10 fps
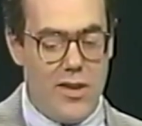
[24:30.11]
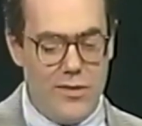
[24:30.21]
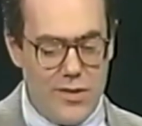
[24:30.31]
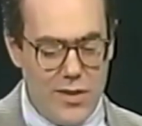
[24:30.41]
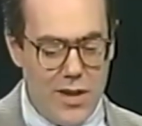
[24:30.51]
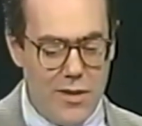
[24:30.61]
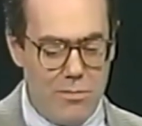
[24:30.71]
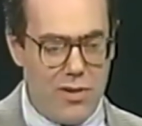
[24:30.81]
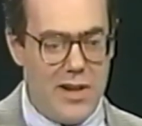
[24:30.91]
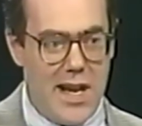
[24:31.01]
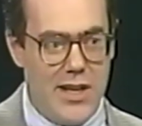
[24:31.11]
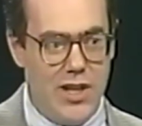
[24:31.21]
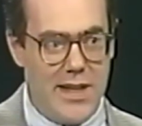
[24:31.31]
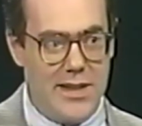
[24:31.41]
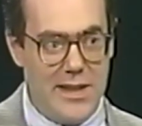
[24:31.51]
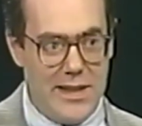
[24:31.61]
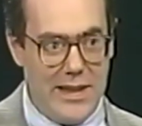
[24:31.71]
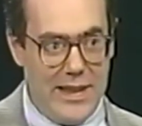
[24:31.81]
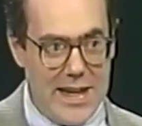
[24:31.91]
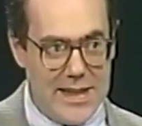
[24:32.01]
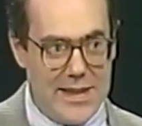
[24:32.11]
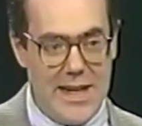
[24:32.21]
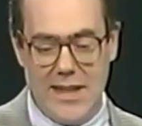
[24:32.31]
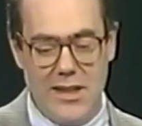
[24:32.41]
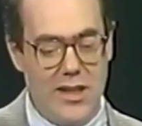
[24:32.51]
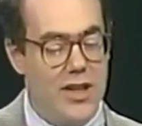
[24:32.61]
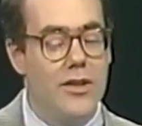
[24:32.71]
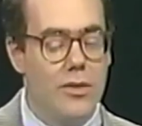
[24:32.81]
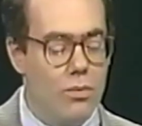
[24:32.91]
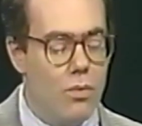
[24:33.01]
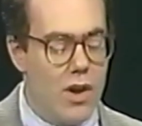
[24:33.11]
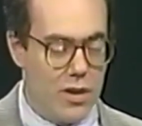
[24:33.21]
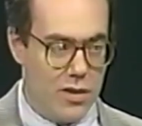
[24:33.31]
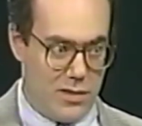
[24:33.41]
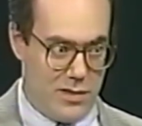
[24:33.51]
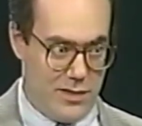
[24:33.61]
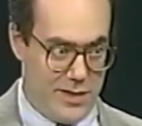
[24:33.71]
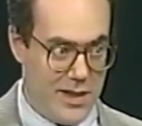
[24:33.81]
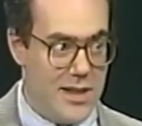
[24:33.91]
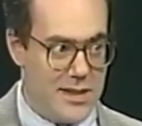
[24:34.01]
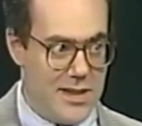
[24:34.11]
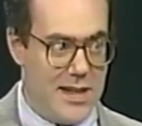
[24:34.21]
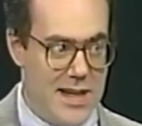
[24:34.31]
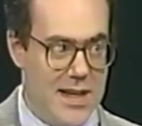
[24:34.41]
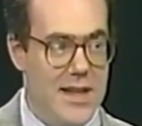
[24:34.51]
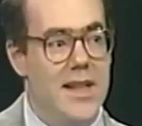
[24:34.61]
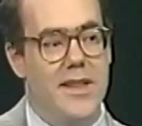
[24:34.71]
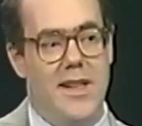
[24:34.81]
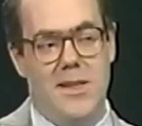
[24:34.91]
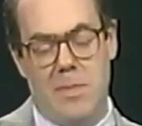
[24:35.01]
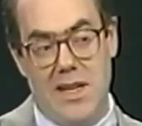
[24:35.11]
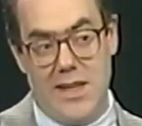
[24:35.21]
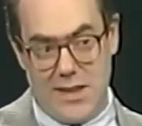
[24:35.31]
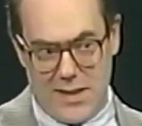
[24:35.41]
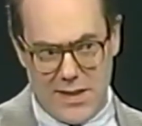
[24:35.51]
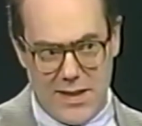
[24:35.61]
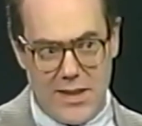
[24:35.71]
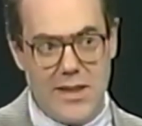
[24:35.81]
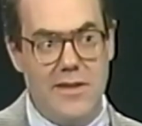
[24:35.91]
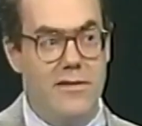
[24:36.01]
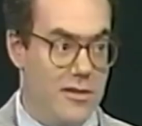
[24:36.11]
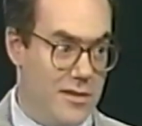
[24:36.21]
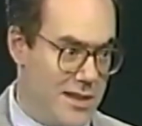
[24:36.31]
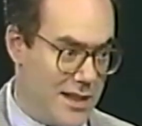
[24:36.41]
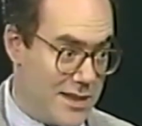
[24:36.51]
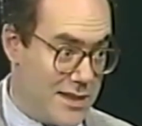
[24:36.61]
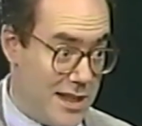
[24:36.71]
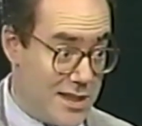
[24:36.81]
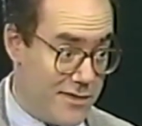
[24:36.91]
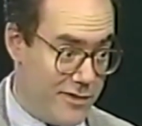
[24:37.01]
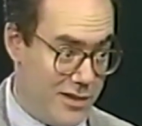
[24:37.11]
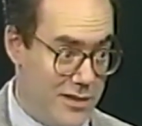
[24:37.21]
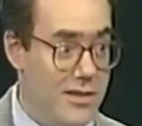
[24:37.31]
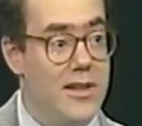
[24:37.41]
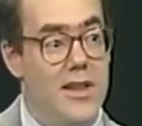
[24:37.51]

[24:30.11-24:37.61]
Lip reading: There's no project like that in the world today that has been as extensive or as successful